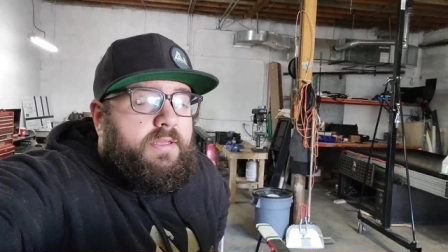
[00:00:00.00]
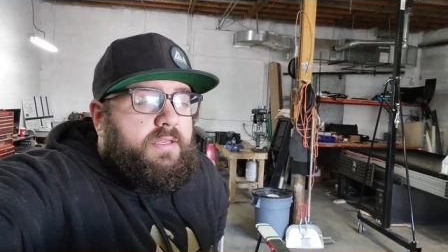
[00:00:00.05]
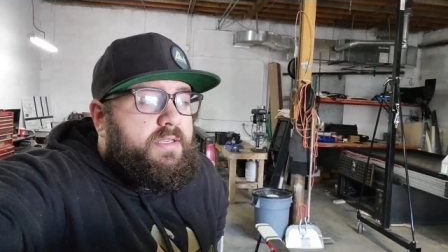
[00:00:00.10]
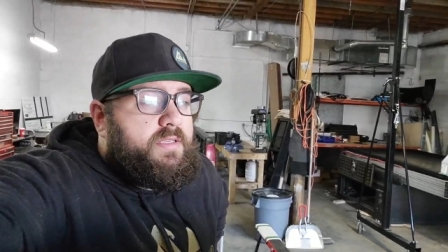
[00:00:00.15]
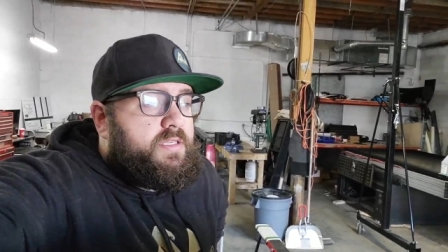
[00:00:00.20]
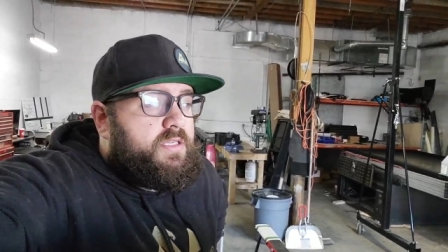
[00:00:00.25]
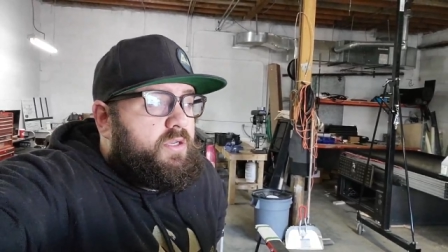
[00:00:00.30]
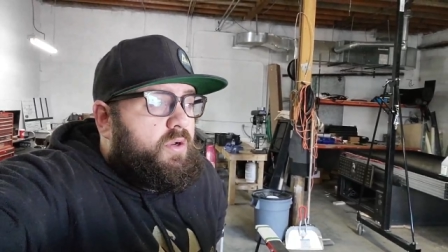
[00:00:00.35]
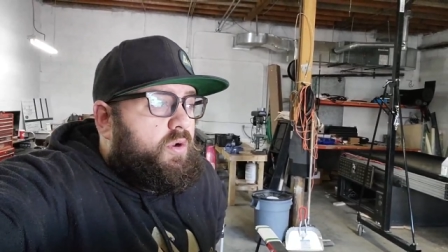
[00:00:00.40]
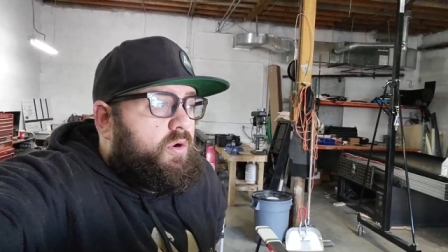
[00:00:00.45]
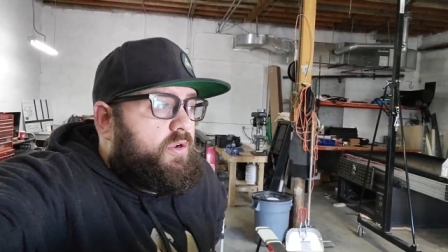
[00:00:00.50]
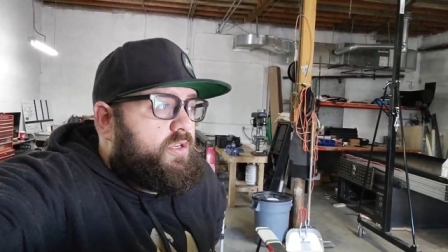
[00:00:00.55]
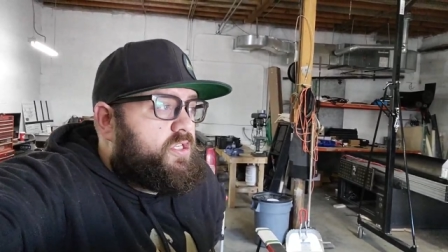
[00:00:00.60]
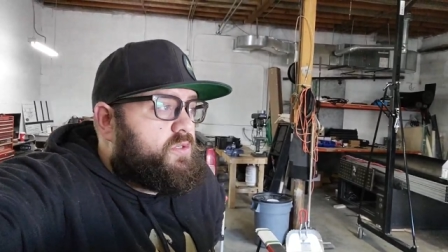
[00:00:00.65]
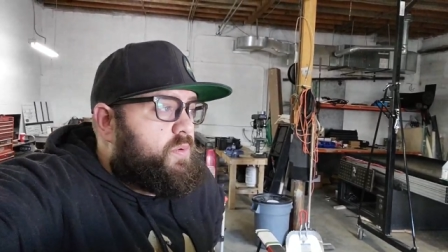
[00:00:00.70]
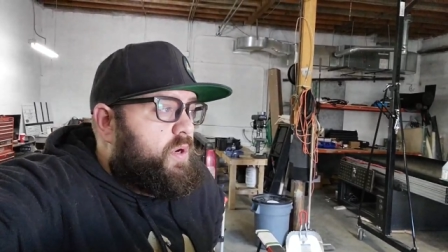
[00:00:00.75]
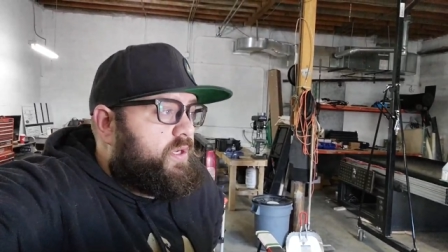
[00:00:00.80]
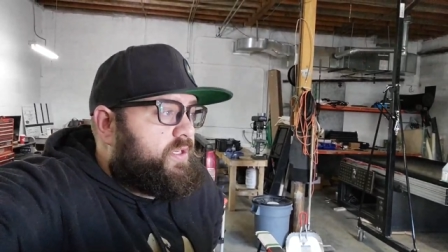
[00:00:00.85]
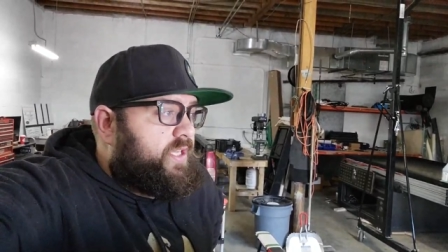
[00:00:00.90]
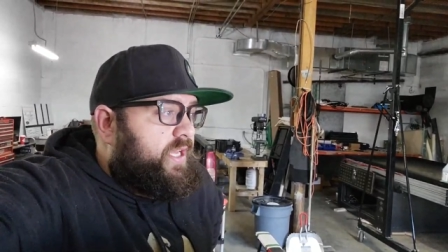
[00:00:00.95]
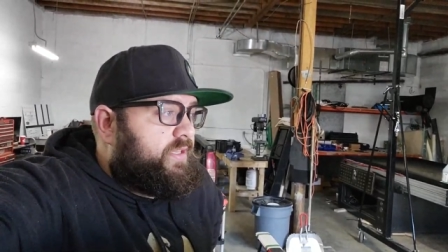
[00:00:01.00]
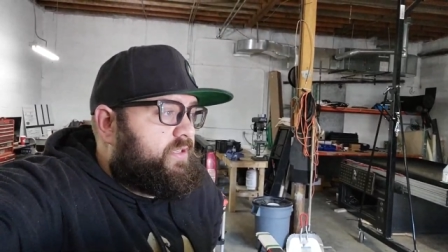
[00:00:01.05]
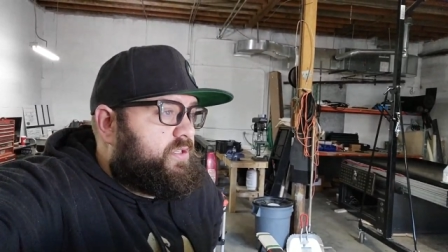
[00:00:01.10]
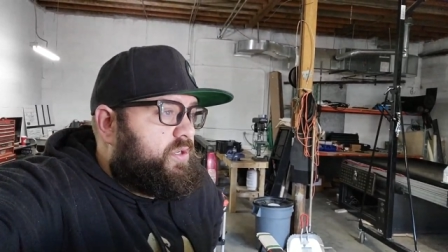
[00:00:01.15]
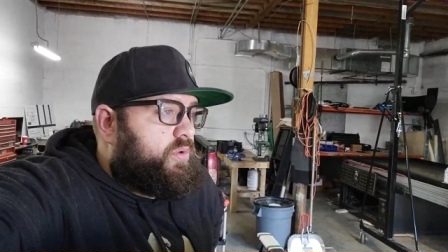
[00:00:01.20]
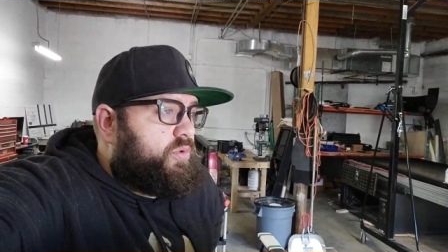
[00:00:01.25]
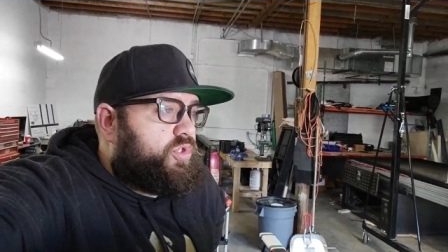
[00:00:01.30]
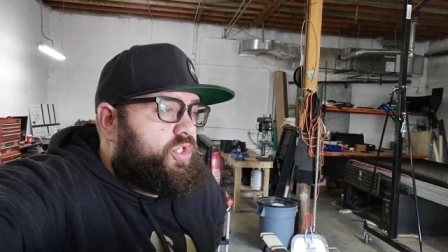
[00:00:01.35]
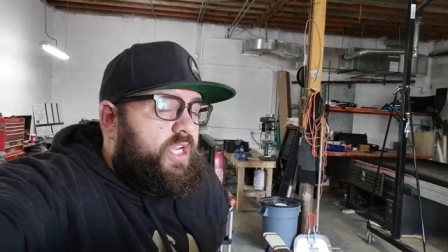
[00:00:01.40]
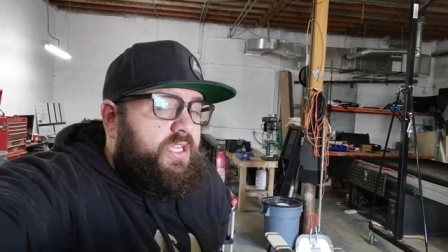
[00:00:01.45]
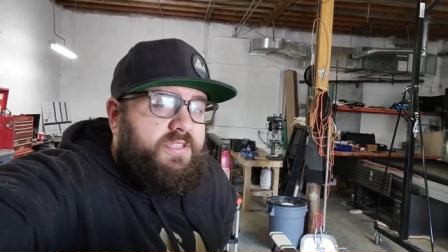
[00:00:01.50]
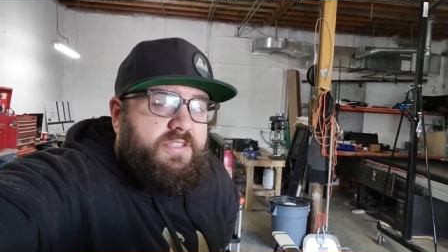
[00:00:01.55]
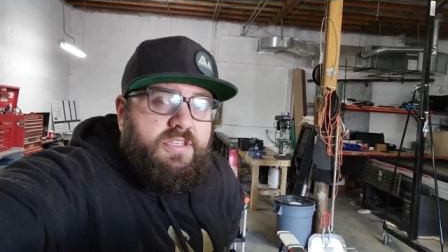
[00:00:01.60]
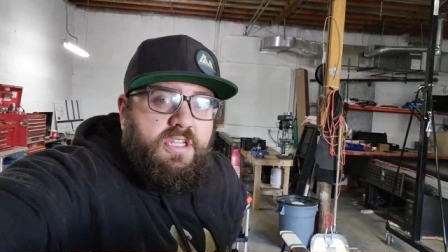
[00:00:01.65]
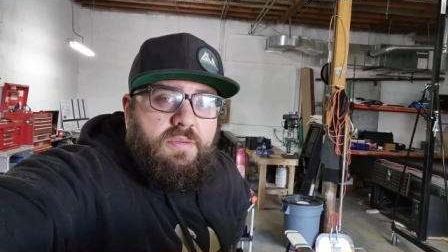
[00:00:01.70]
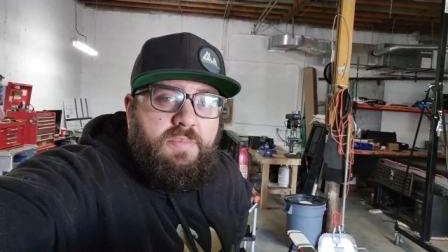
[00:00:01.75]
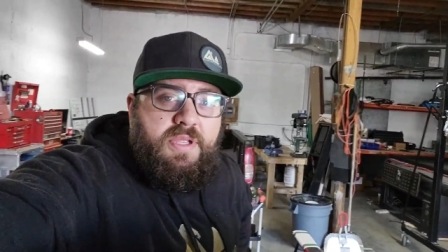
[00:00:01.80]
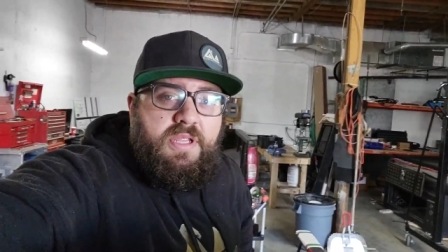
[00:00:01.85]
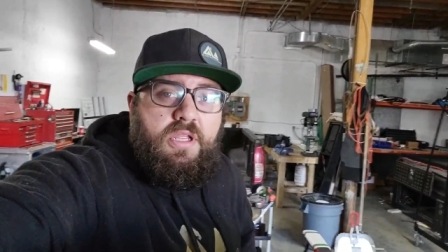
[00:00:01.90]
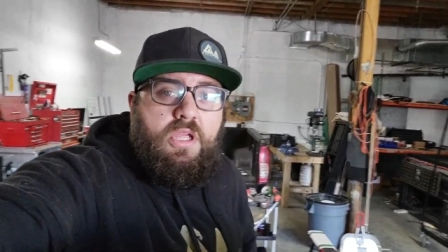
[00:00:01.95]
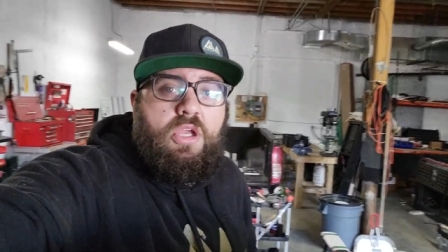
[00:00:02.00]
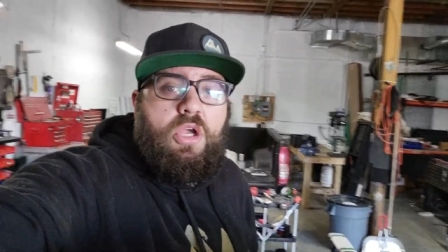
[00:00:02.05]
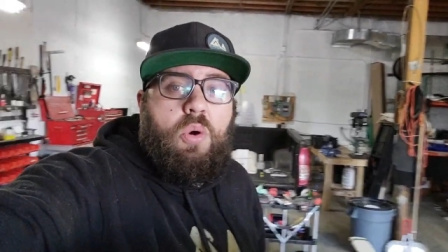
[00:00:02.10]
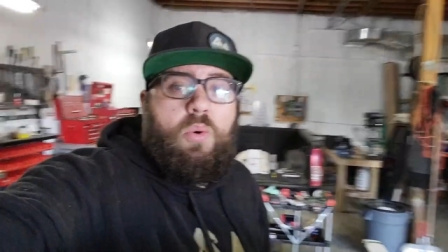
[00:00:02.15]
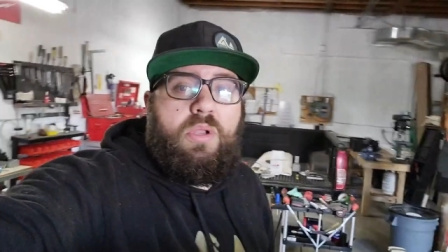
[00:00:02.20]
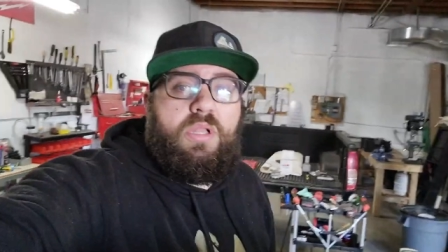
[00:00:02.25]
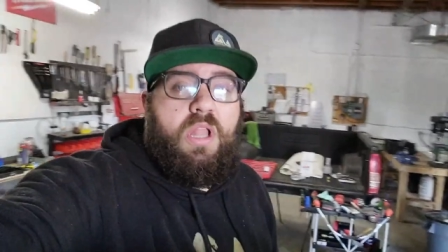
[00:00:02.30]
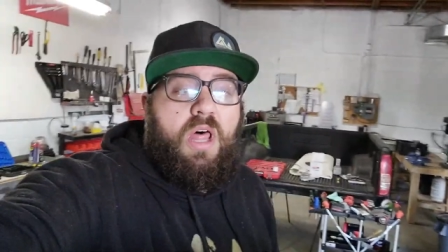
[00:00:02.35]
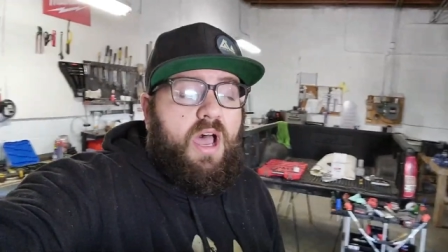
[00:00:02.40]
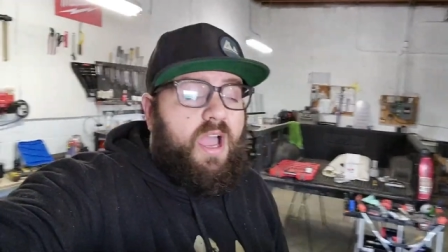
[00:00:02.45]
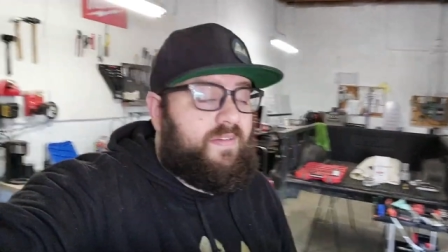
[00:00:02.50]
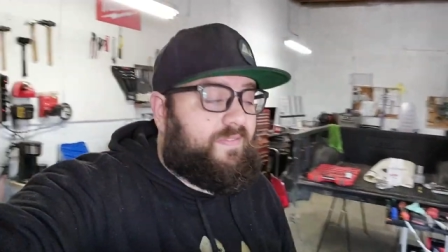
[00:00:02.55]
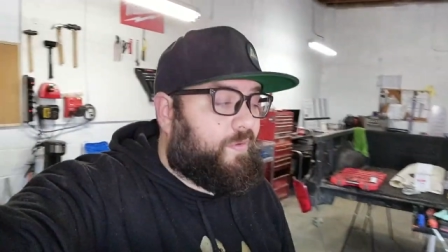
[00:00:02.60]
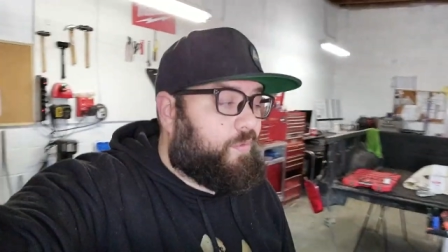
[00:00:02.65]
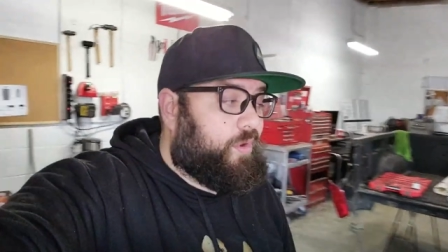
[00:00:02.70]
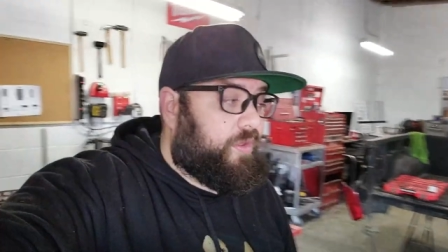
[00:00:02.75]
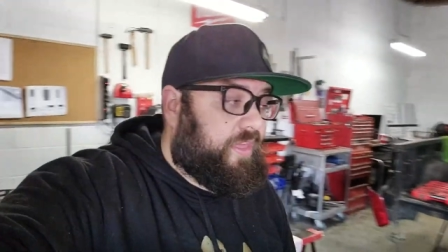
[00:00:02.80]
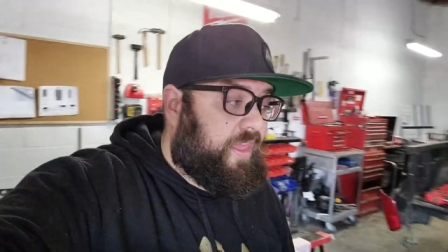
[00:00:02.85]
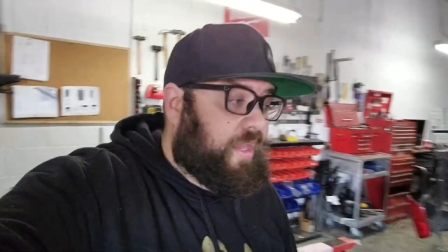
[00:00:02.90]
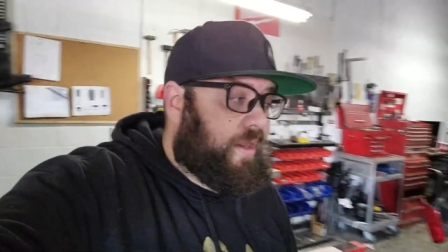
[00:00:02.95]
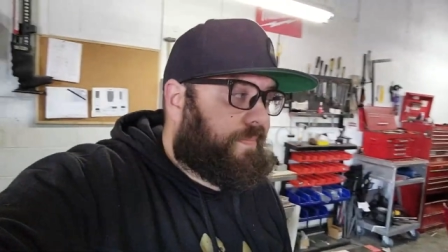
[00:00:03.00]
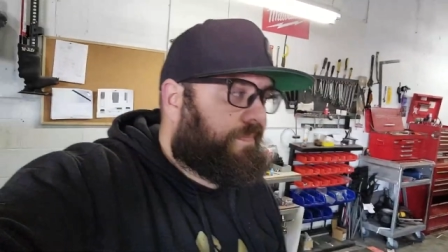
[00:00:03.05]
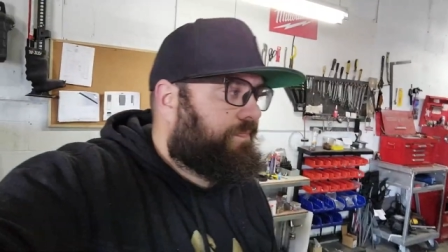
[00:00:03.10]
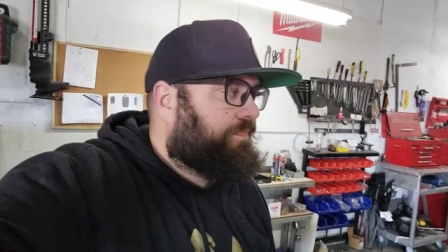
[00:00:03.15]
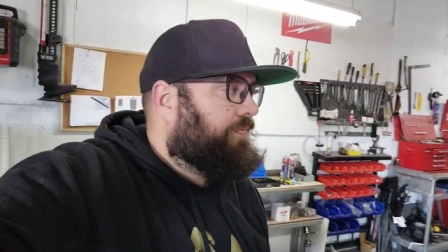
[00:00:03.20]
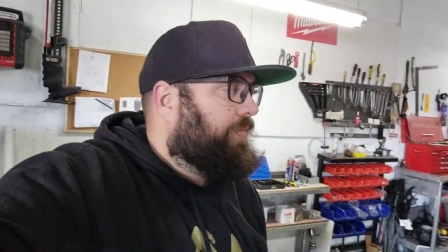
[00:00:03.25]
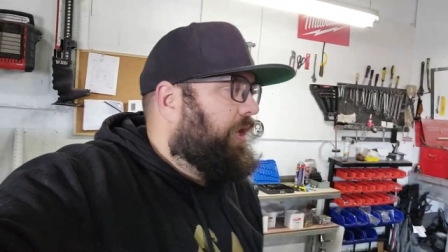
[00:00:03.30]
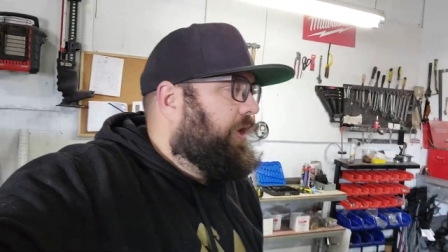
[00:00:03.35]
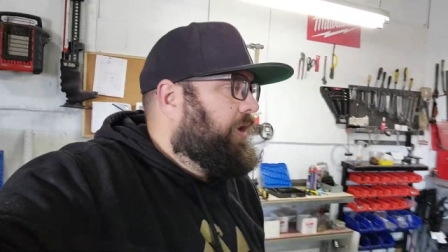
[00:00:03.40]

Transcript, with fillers: is the owner of Smart Tent. So Jason's going to be going live with him.